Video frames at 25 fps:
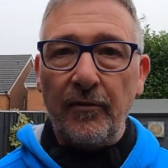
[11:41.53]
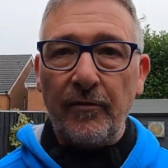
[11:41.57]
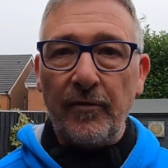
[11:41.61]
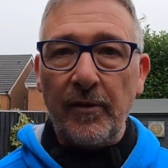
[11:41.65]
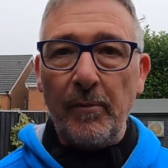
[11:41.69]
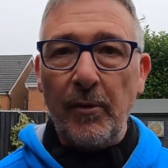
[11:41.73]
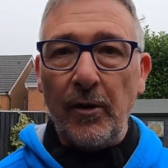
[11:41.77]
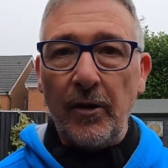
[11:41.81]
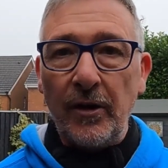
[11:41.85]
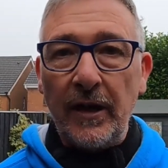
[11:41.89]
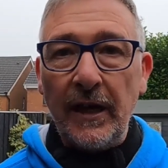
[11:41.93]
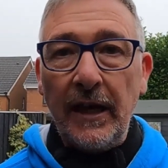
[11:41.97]

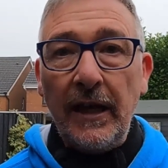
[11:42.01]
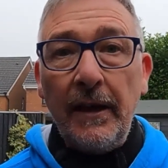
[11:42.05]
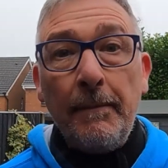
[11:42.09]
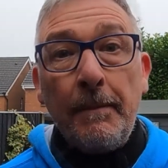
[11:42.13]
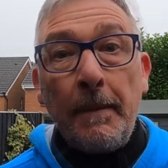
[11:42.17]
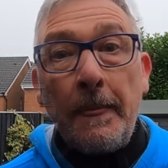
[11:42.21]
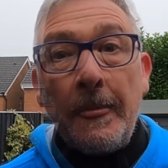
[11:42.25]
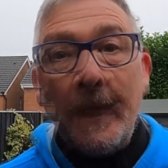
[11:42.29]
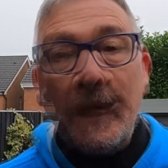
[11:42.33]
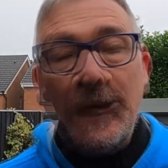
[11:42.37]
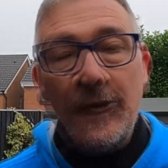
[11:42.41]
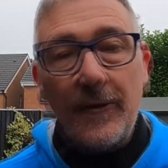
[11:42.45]
elfie monkey.
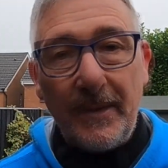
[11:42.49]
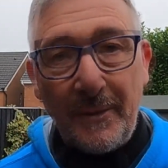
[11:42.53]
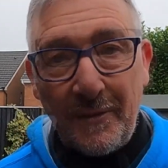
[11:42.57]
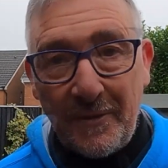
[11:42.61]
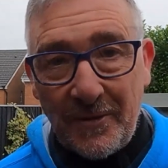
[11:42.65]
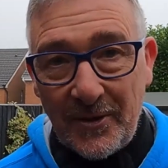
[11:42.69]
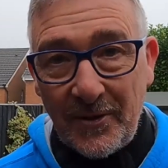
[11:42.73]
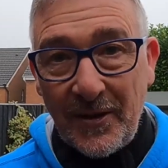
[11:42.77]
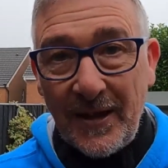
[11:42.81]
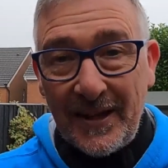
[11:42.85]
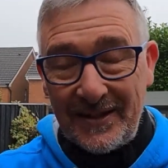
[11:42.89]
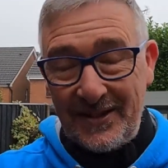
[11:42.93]
So
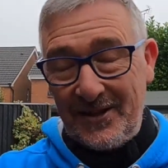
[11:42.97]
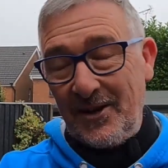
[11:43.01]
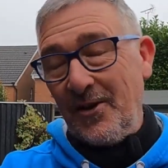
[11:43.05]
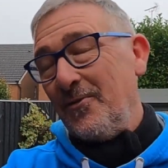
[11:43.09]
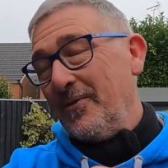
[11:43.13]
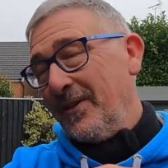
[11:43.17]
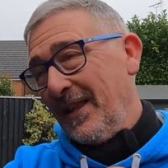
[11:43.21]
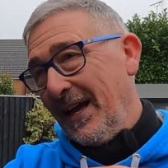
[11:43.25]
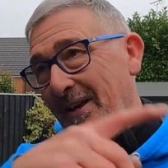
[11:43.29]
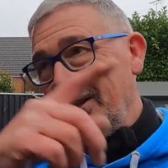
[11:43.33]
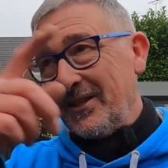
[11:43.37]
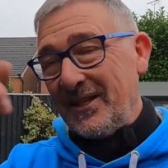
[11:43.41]
anyway, so
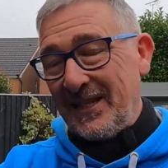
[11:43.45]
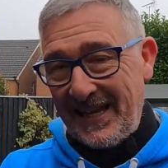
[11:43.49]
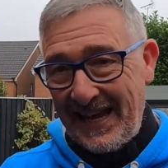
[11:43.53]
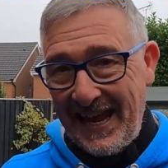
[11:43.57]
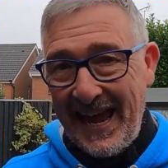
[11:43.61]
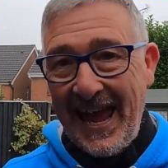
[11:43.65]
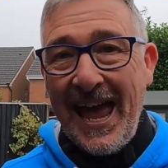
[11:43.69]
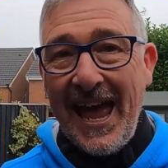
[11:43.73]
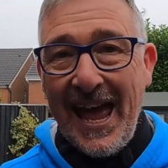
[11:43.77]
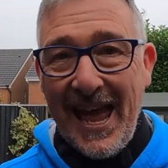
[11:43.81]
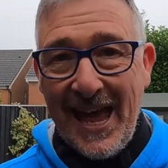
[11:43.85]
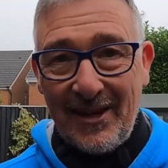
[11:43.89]
that's
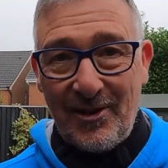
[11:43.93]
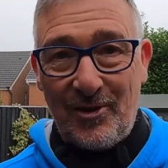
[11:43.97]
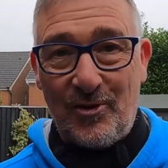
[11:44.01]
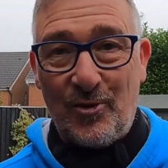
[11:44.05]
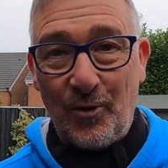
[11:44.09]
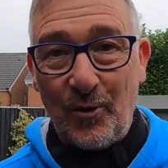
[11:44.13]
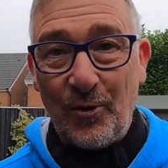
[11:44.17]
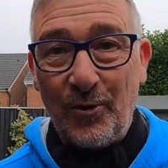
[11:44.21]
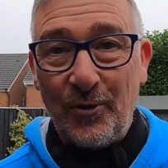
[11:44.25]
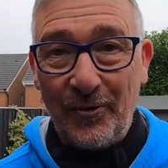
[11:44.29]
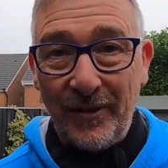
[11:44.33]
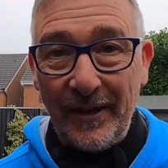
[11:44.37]
the air
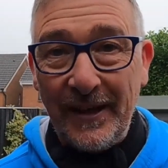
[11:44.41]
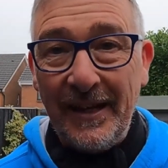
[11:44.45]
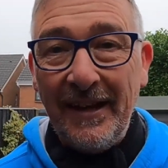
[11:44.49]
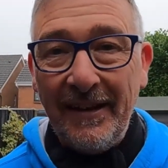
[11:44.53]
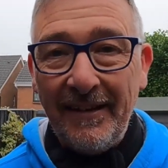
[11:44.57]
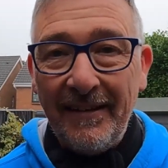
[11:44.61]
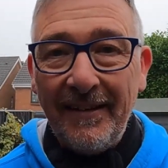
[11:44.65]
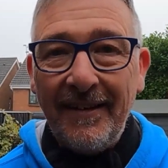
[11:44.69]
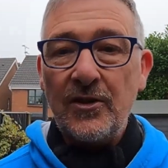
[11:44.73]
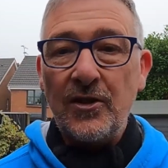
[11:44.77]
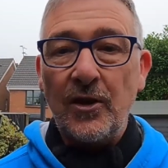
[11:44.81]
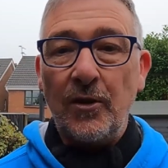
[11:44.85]
story.
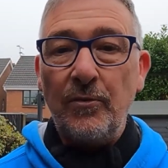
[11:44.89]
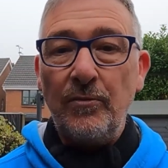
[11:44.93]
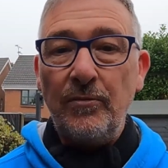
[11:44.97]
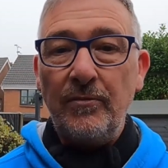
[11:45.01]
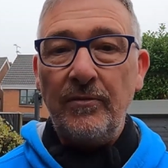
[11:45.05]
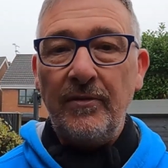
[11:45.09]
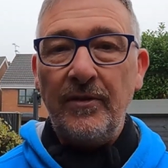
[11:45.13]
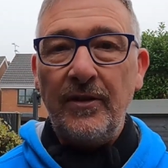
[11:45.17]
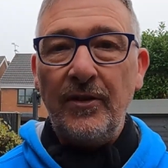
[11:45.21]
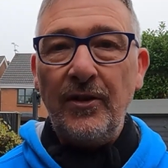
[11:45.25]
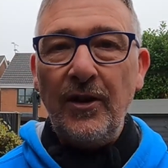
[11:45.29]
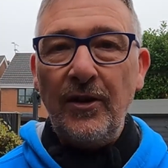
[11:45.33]
So
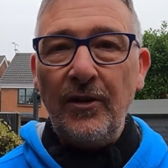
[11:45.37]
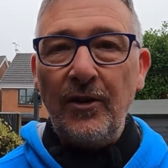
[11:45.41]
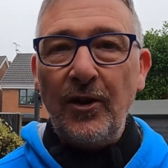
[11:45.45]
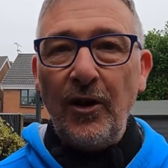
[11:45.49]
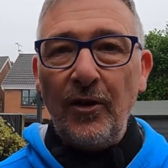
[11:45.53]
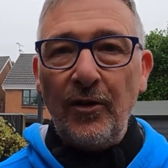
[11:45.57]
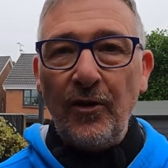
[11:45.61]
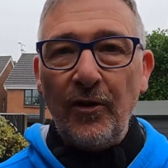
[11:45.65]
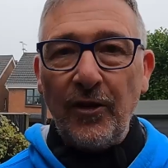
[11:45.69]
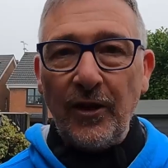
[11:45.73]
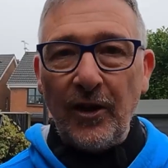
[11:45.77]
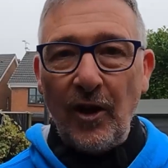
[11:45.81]

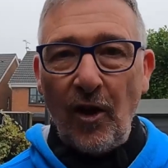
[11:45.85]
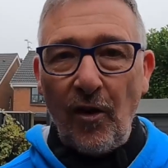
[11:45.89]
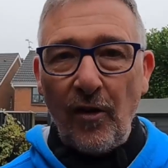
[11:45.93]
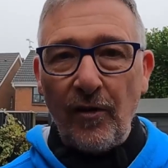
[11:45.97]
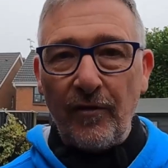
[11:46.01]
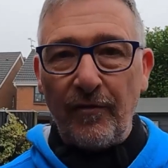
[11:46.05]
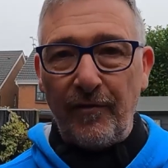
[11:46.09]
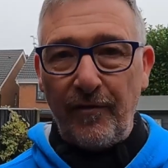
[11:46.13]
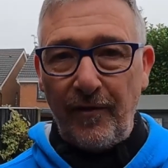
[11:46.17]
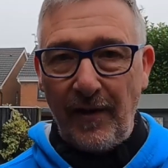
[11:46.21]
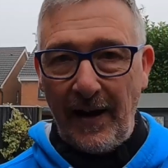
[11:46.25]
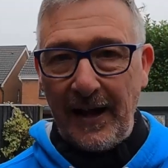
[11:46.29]
nothing
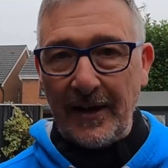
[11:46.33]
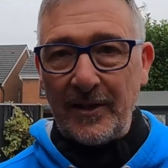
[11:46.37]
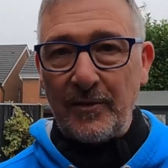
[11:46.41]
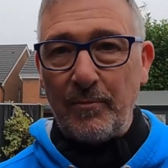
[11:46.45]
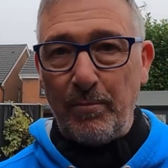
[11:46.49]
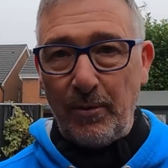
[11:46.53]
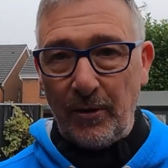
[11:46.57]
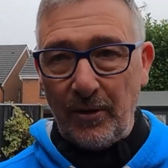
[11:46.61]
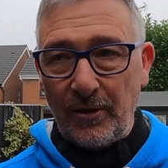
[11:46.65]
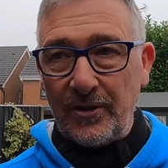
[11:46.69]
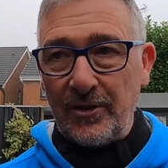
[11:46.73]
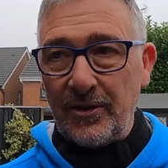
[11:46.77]
hard and
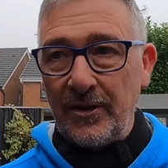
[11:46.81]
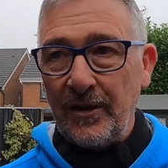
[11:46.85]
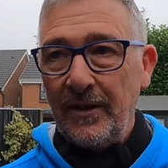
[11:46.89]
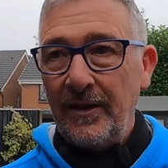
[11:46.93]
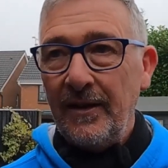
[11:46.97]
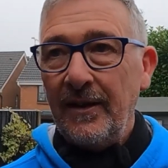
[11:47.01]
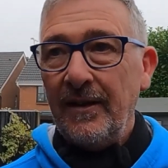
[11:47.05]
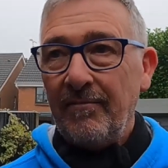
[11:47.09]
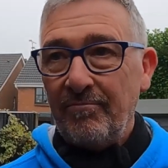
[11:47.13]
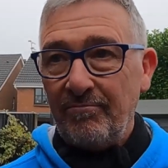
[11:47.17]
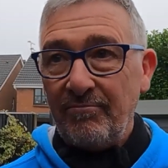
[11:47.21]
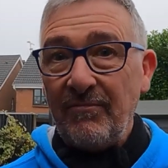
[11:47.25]
fast, but
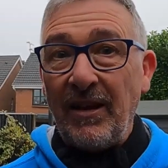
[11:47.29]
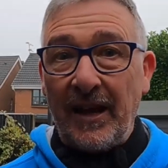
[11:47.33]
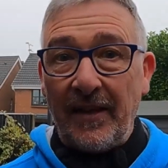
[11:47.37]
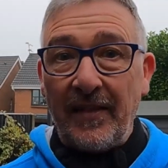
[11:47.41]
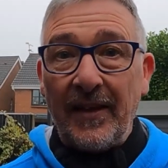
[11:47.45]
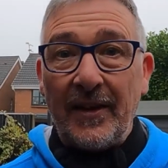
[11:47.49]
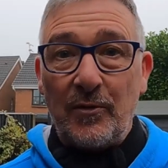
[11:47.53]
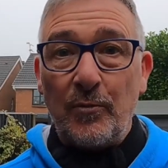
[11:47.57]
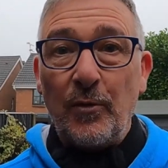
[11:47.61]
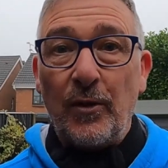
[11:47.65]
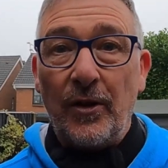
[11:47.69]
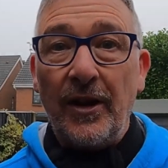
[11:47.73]
yeah,
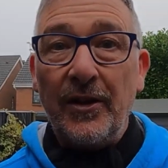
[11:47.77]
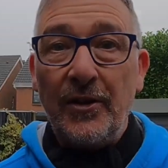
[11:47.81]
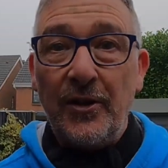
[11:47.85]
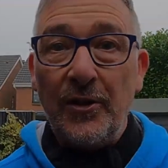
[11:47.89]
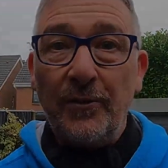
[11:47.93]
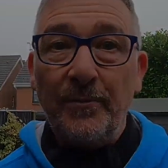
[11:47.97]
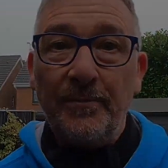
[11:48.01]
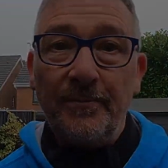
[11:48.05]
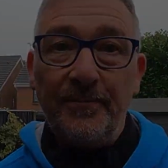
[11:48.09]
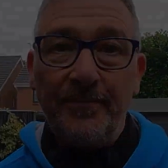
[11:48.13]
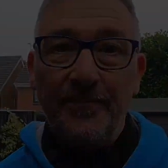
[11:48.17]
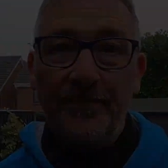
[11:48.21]
that's what I
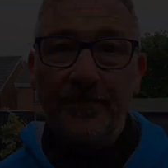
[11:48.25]
do.